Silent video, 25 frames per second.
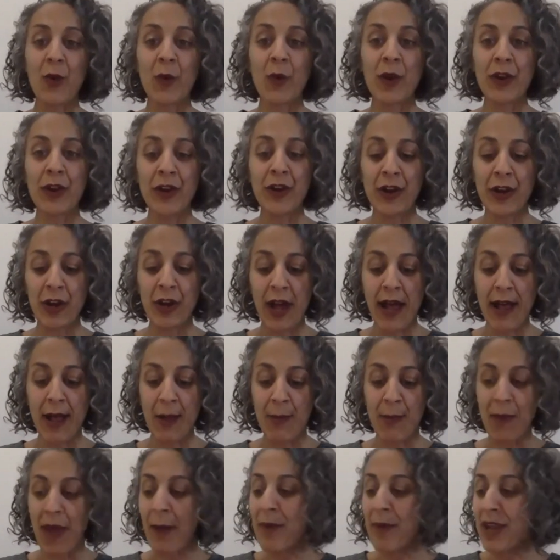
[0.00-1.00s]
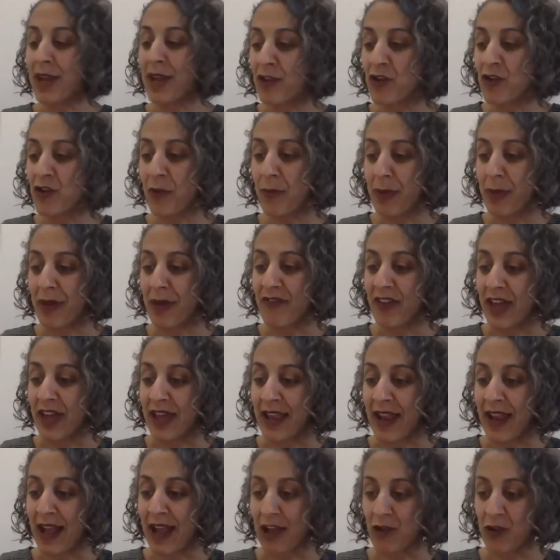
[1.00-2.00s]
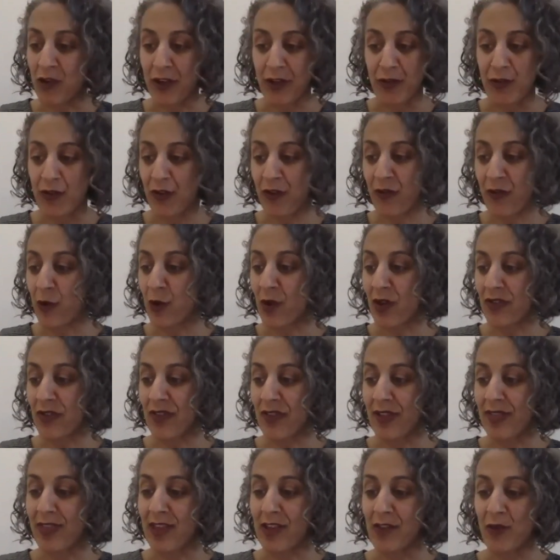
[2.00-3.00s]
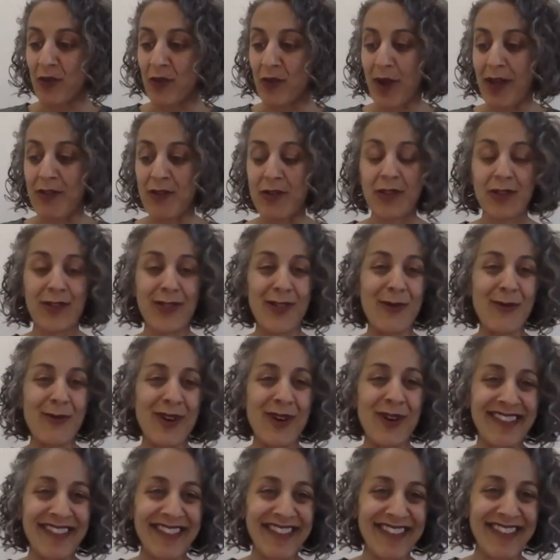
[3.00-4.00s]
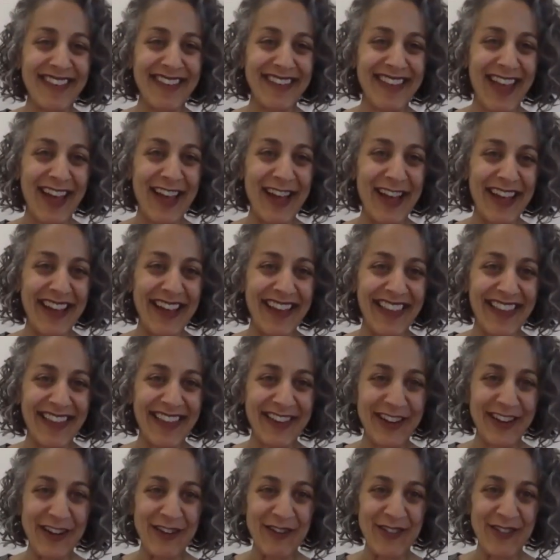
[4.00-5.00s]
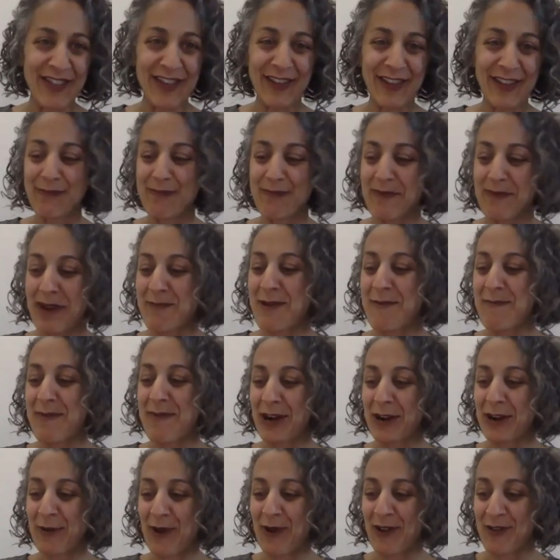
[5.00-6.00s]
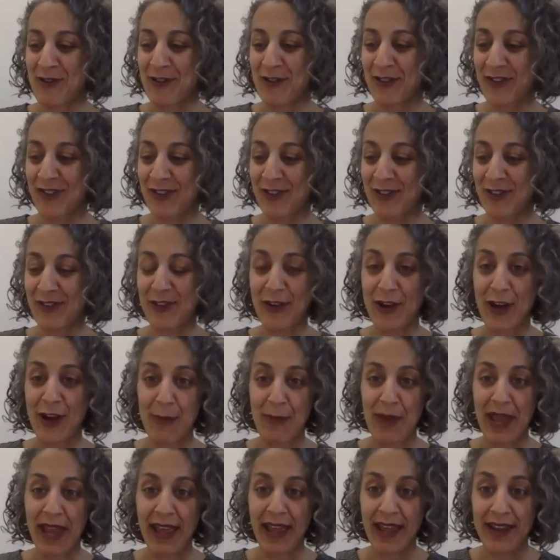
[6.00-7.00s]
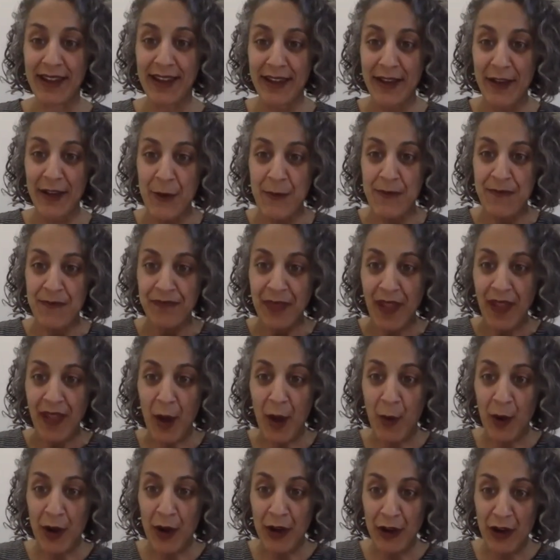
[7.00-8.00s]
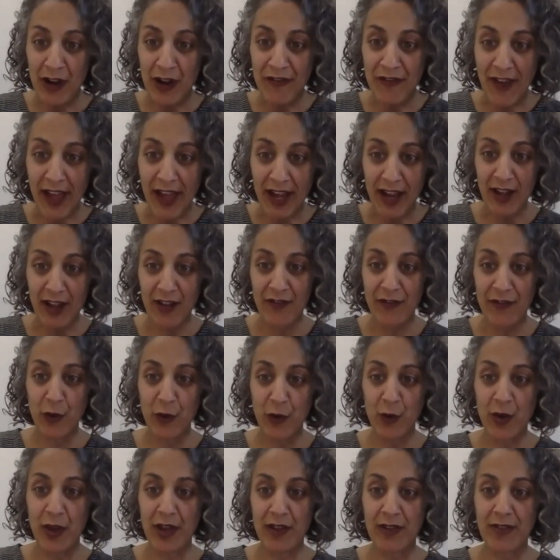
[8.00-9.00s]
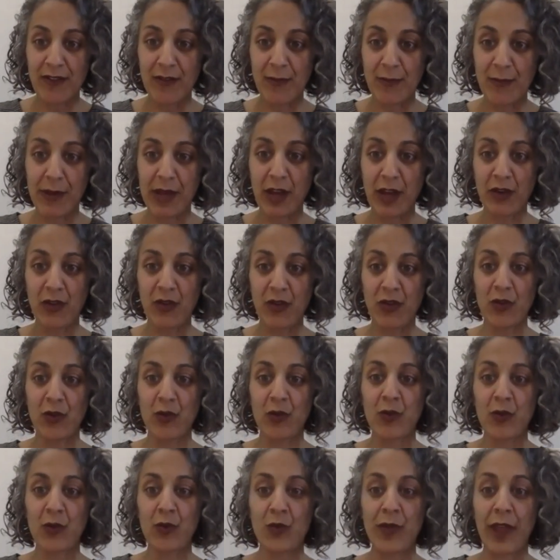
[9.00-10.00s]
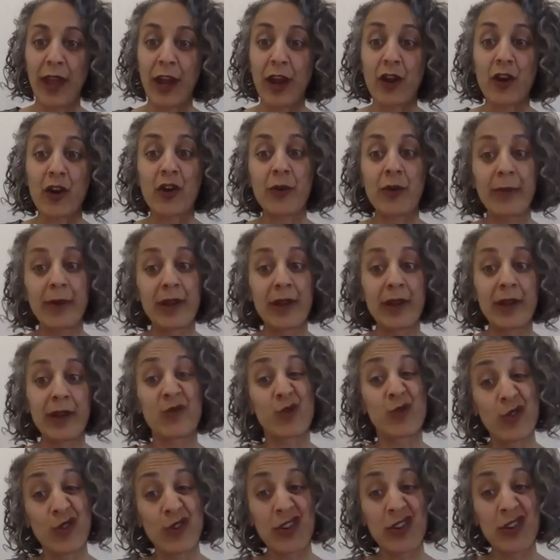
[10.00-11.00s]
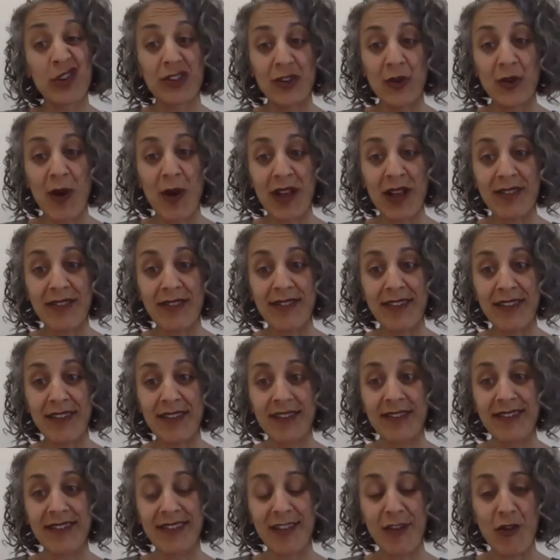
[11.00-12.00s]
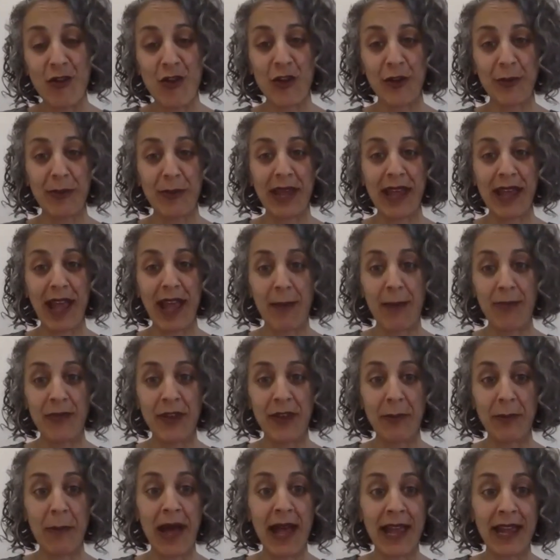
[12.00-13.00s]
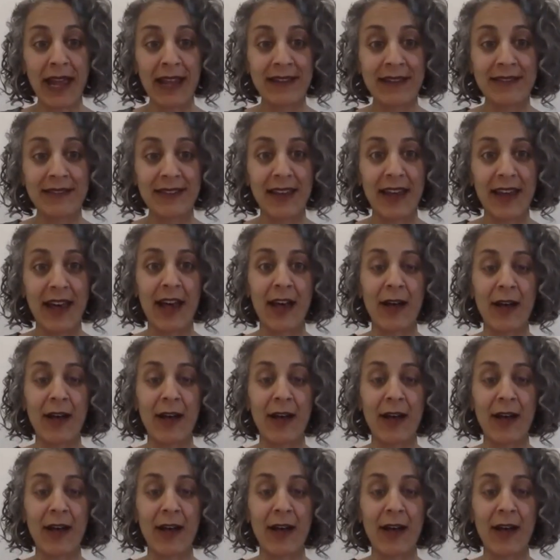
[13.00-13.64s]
I wonder, I'm going to just pivot and actually just focus on these rather than the ones, my prepared questions, since they're coming in. I wonder if any of you could speak to like urban rural nuances that should be kept in mind.